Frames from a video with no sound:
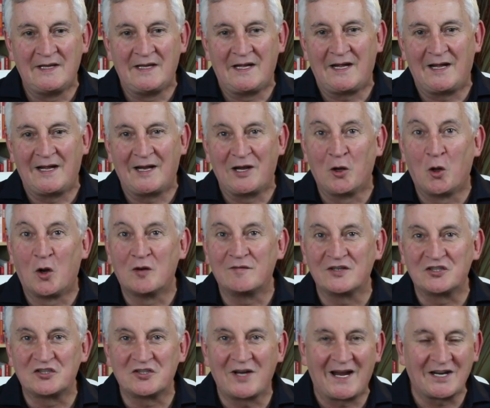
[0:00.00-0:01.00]
law of
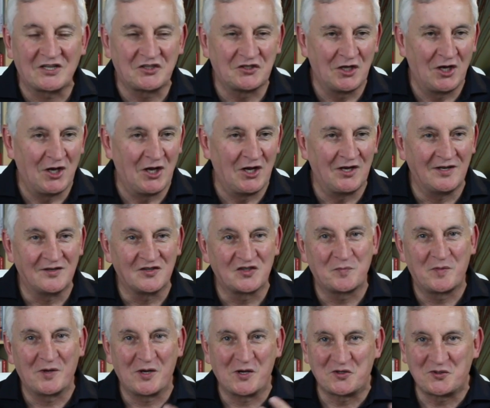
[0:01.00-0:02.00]
attraction and
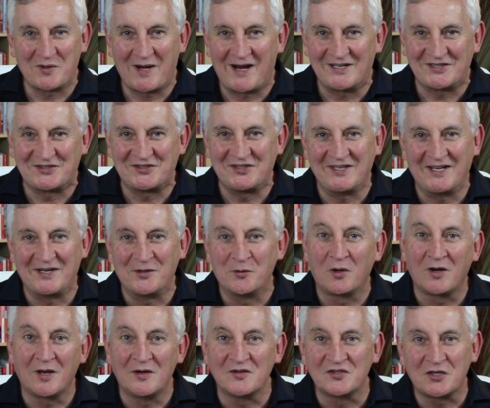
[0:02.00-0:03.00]
spirituality and
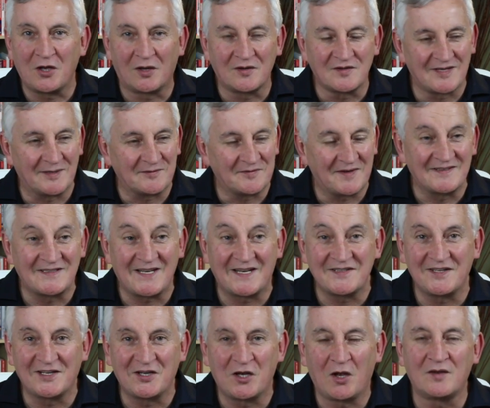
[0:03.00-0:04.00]
all those concepts,
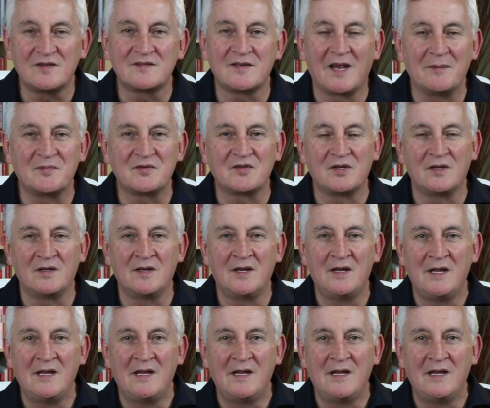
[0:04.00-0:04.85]
fantastic concepts, and